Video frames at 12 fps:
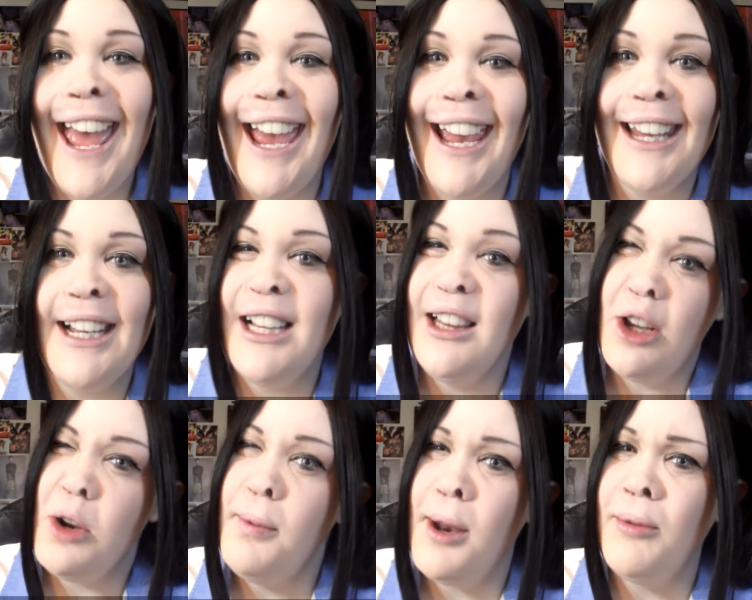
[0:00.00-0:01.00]
and a
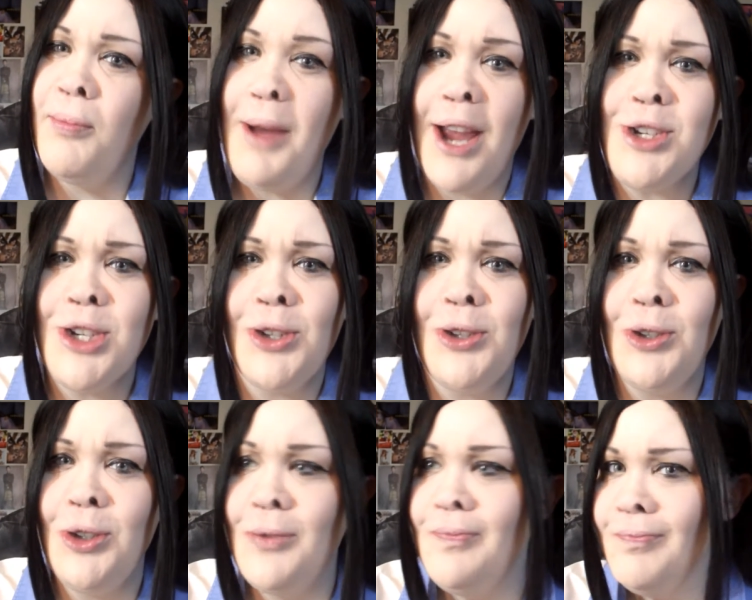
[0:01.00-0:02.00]
little bit of
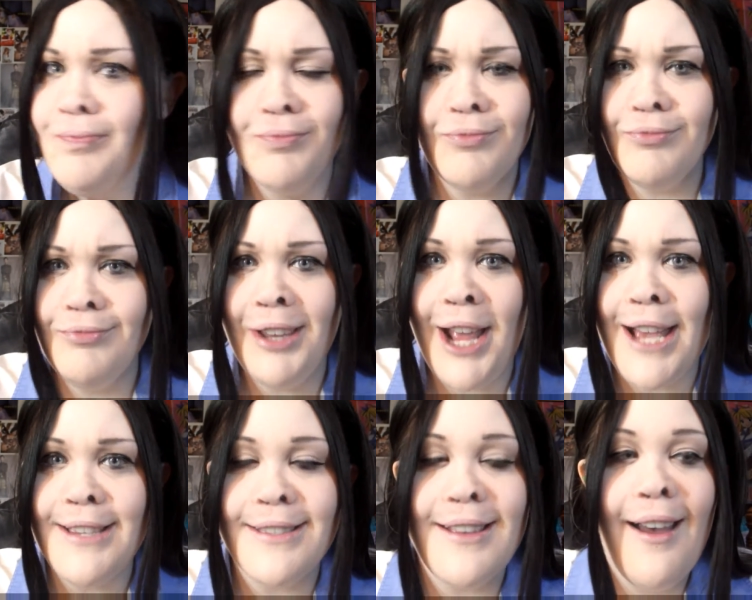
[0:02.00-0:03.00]

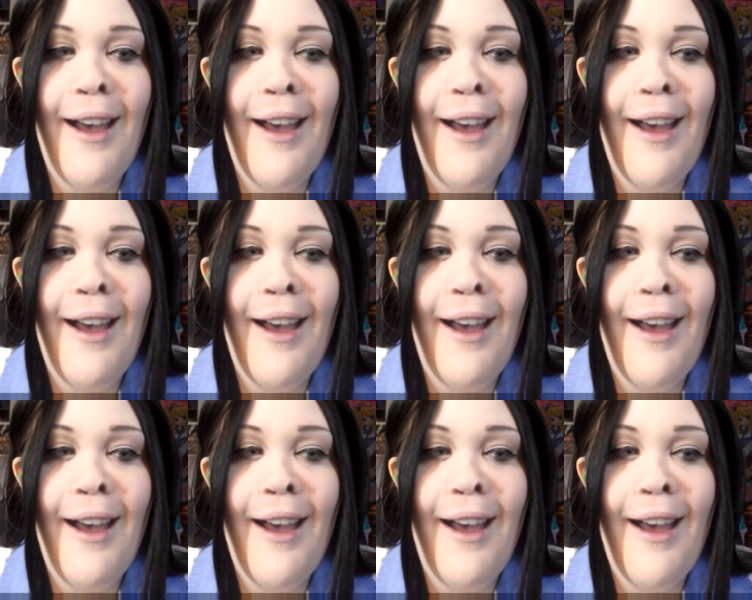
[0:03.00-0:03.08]
magicalness.